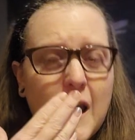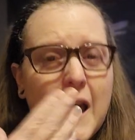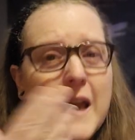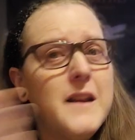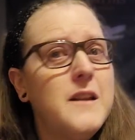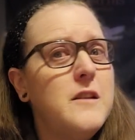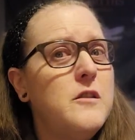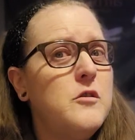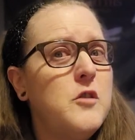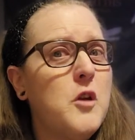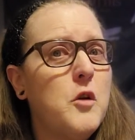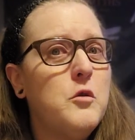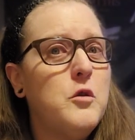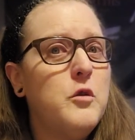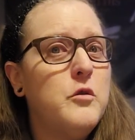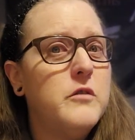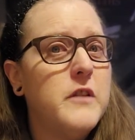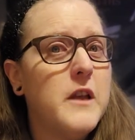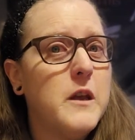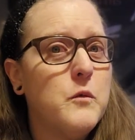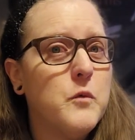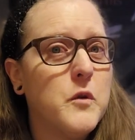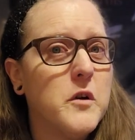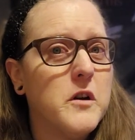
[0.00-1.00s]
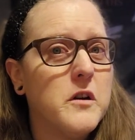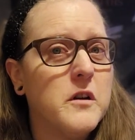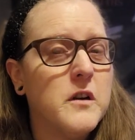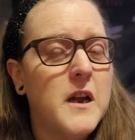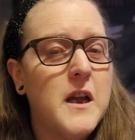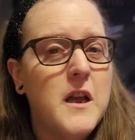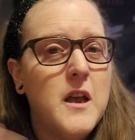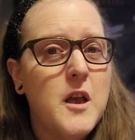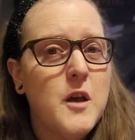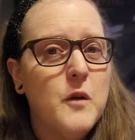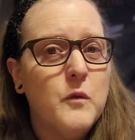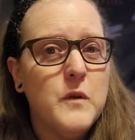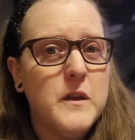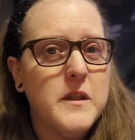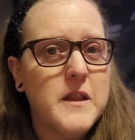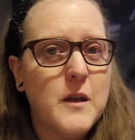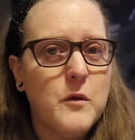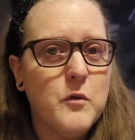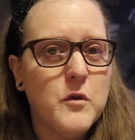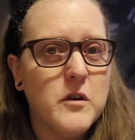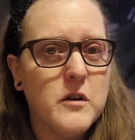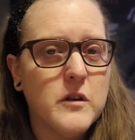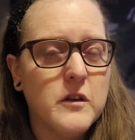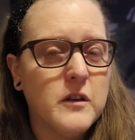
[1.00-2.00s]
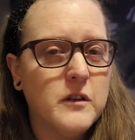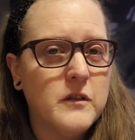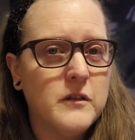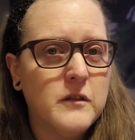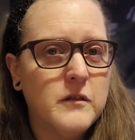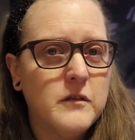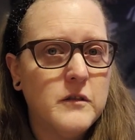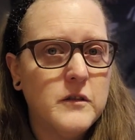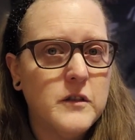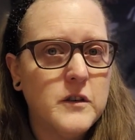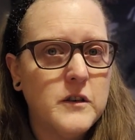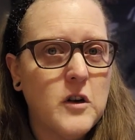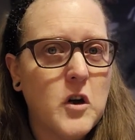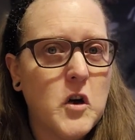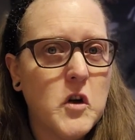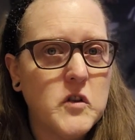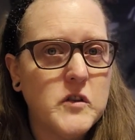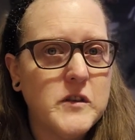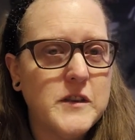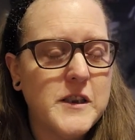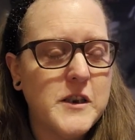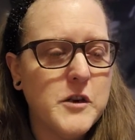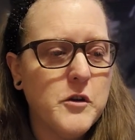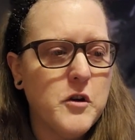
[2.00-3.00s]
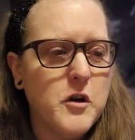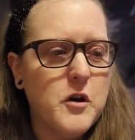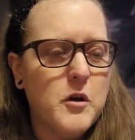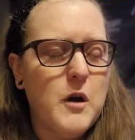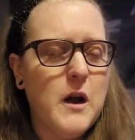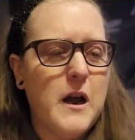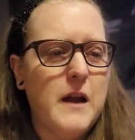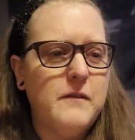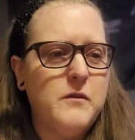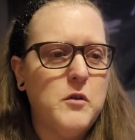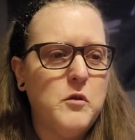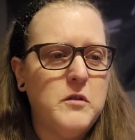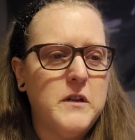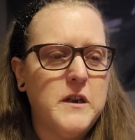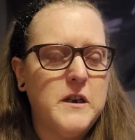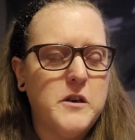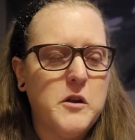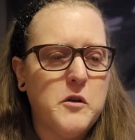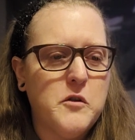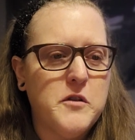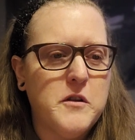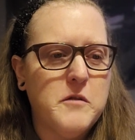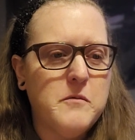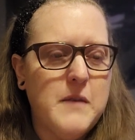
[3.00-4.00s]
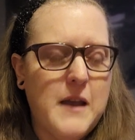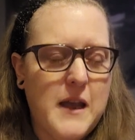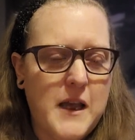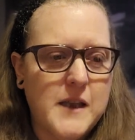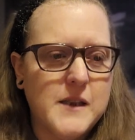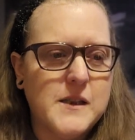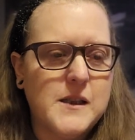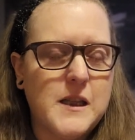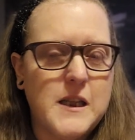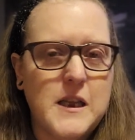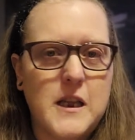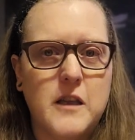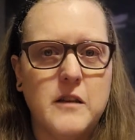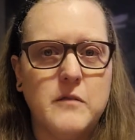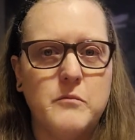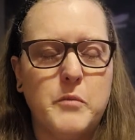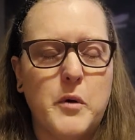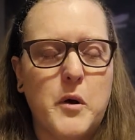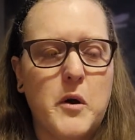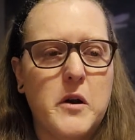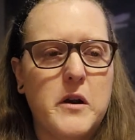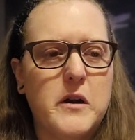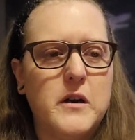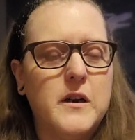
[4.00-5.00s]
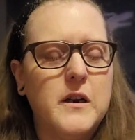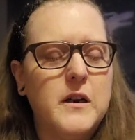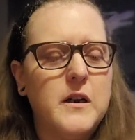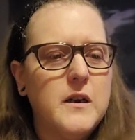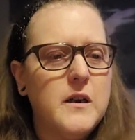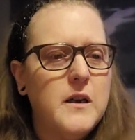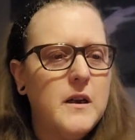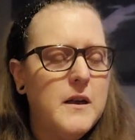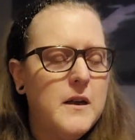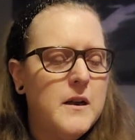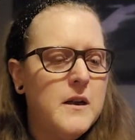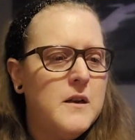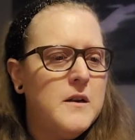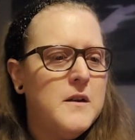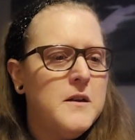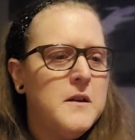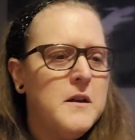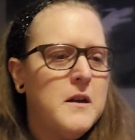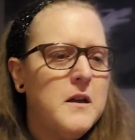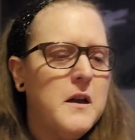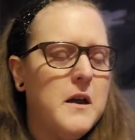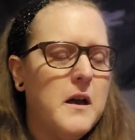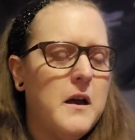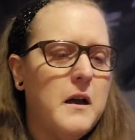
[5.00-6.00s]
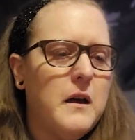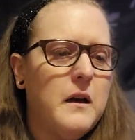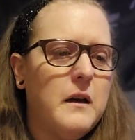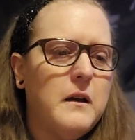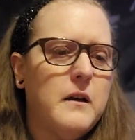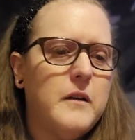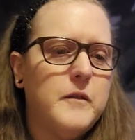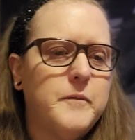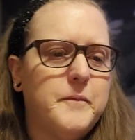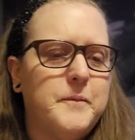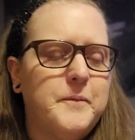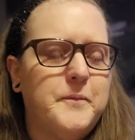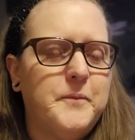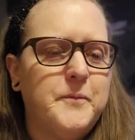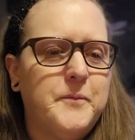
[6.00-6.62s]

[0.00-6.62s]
I didn't know who they were when they were called Xero I've only known them as Linkin Park um,